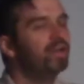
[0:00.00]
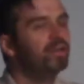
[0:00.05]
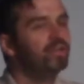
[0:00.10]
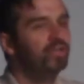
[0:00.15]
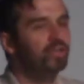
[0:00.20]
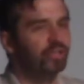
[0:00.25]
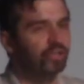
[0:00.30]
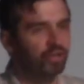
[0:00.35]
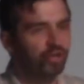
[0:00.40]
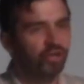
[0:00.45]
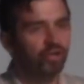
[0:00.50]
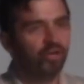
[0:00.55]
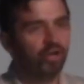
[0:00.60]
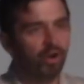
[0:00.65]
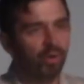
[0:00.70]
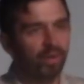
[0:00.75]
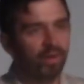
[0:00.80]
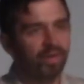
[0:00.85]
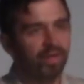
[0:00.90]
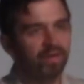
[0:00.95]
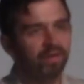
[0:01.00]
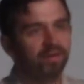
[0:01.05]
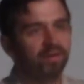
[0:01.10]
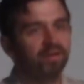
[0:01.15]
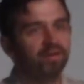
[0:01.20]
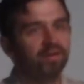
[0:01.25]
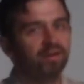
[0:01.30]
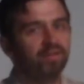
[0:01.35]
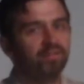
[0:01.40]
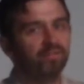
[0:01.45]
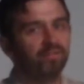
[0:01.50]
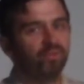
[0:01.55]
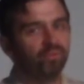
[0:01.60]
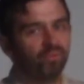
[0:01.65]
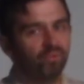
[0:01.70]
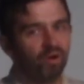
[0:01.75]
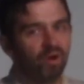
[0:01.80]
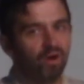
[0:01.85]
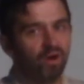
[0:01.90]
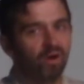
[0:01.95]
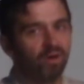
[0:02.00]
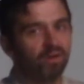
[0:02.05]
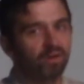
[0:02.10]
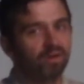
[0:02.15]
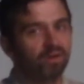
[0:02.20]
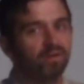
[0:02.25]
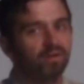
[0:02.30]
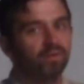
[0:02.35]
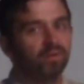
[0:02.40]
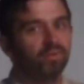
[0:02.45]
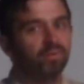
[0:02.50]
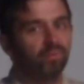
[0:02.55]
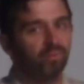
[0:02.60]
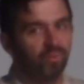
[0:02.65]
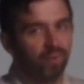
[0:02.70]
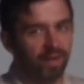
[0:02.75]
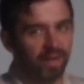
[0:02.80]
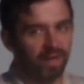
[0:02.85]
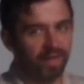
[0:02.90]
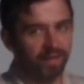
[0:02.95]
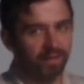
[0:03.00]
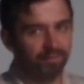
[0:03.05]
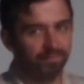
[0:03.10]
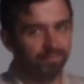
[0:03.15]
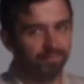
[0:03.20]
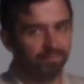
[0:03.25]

You're going the wrong way.